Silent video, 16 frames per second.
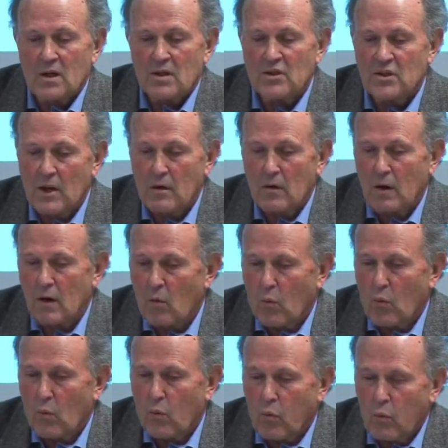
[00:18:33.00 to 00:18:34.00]
So
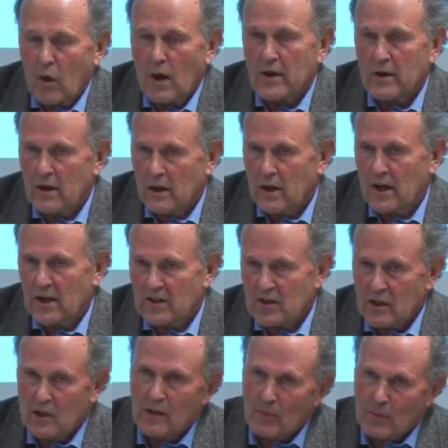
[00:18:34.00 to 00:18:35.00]
one
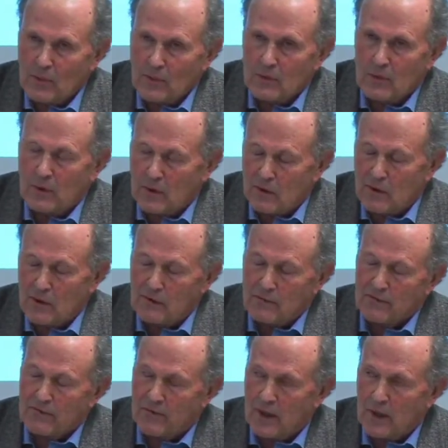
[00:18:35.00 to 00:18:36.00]
example
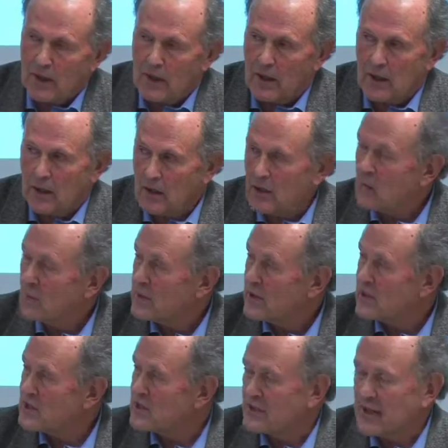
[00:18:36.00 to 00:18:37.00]
of
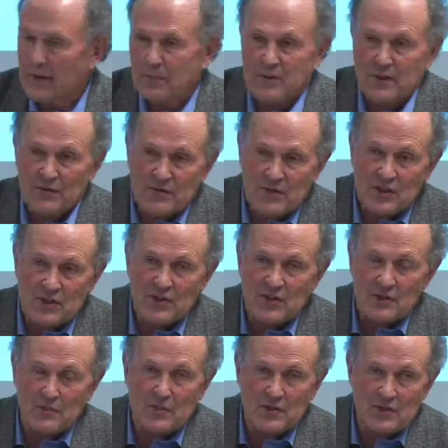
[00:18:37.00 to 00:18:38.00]
complex adaptive
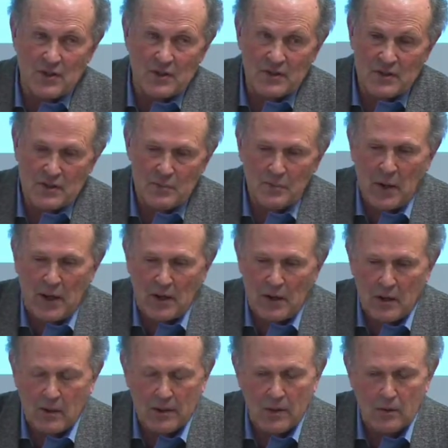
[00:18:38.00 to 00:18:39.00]
systems is this
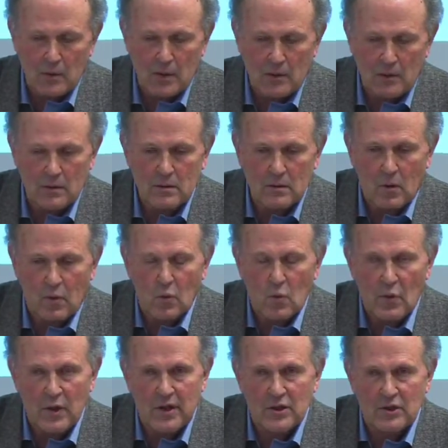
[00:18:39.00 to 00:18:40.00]
panarchy model,
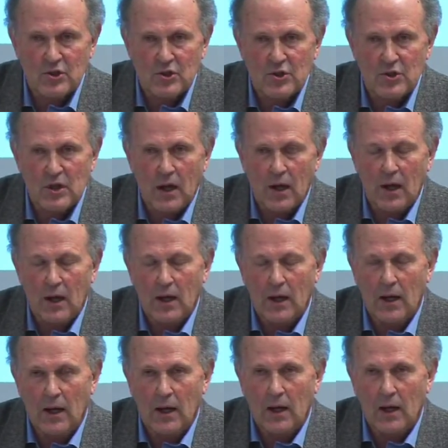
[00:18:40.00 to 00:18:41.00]
which
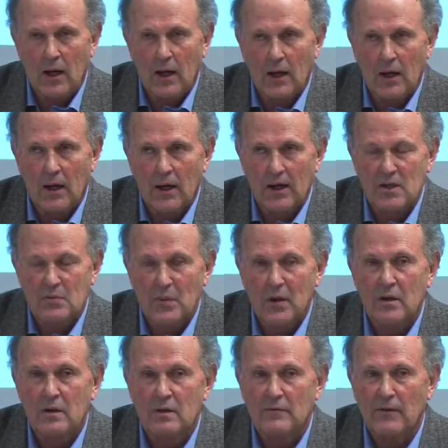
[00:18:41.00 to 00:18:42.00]
has
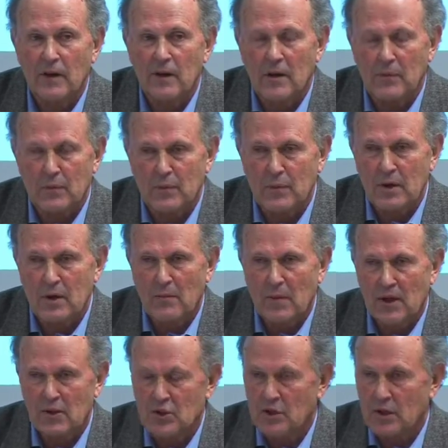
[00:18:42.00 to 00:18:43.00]
been developed pretty
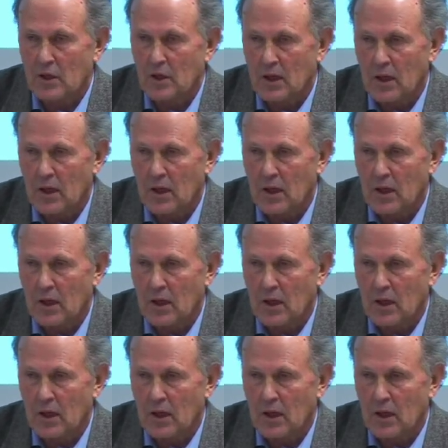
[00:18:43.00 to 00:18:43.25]
much